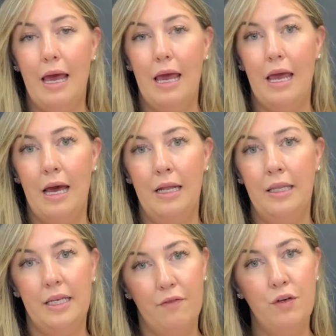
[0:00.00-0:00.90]
and
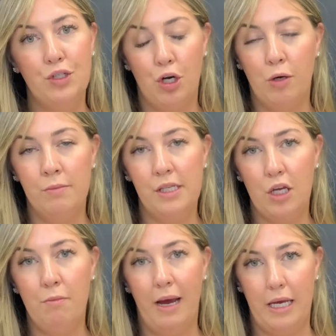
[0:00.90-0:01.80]
the different terms that
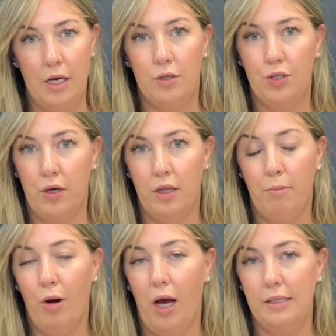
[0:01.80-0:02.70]
you might hear during the
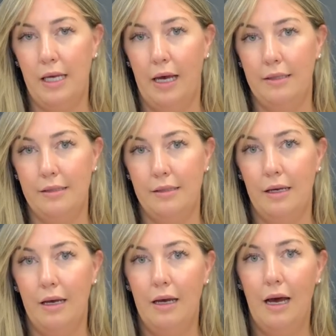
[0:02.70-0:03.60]
process.
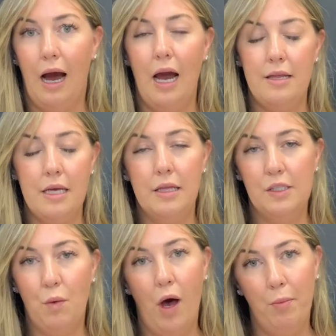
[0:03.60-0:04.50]
I think
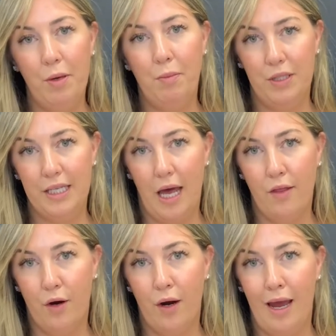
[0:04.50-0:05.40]
this will help you put
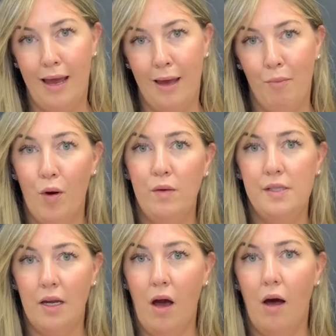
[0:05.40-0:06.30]
together a
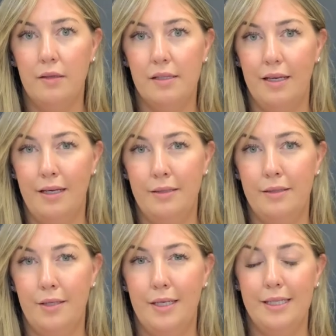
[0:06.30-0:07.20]
pros and cons
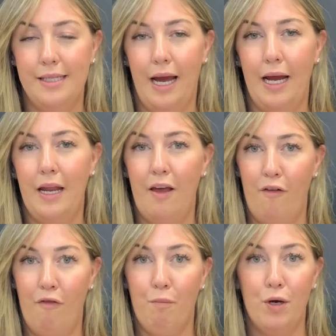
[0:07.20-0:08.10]
list to decide
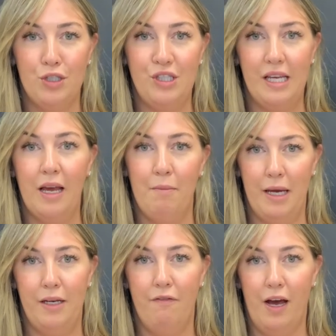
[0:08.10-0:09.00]
if purchasing a
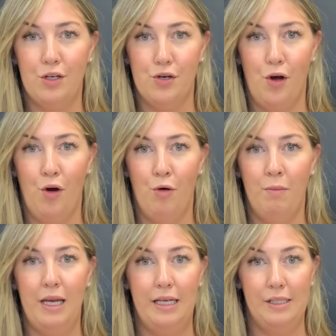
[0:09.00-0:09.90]
manufactured home
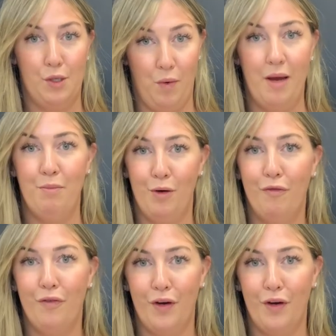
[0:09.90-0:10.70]
is the right move for